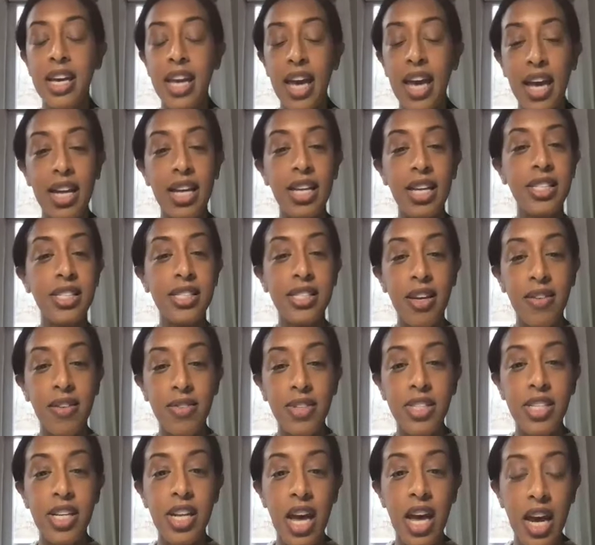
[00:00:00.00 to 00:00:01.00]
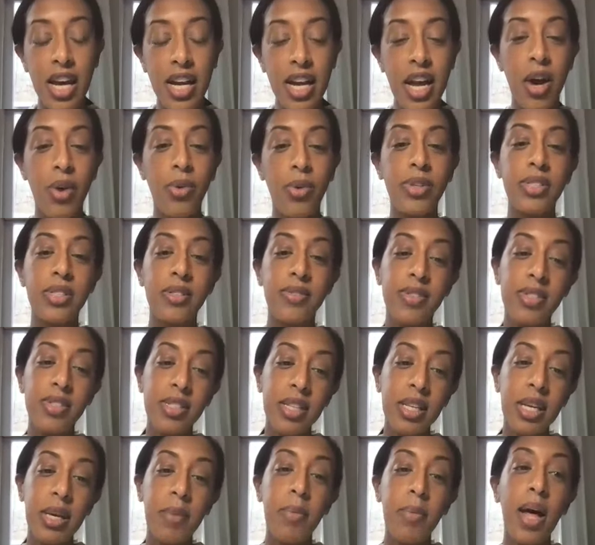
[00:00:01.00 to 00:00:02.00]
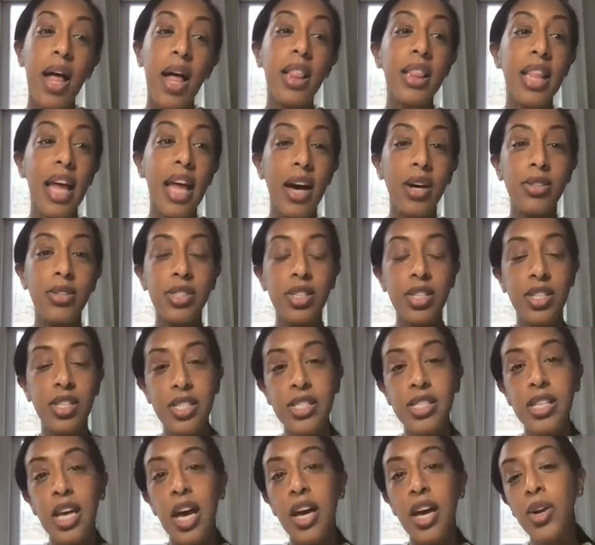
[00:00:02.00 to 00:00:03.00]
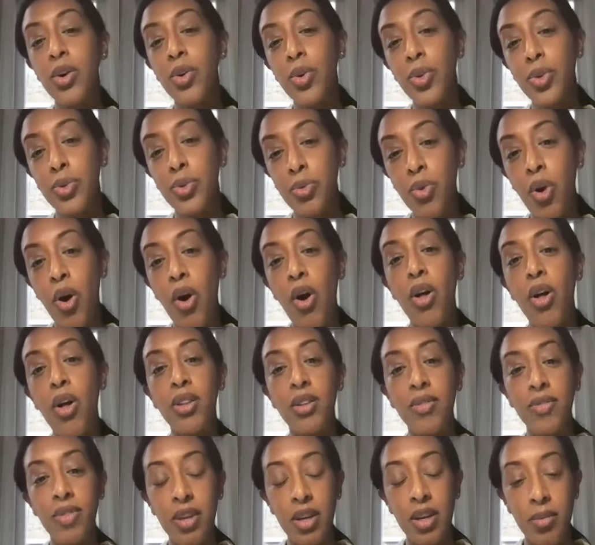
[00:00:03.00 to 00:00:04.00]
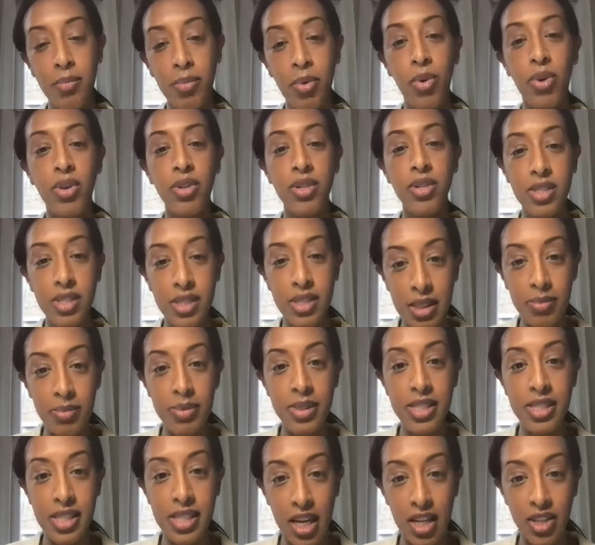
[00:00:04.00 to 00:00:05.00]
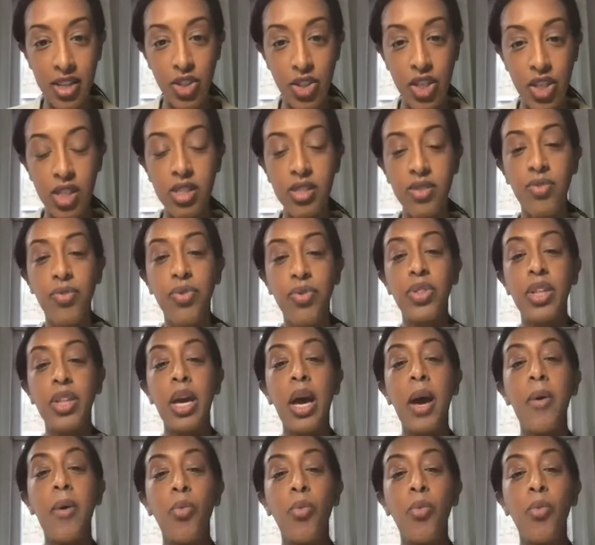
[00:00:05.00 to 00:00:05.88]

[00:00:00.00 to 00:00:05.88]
getting 7 to 9 hours of sleep allows you to cycle through all of the important sleep stages for the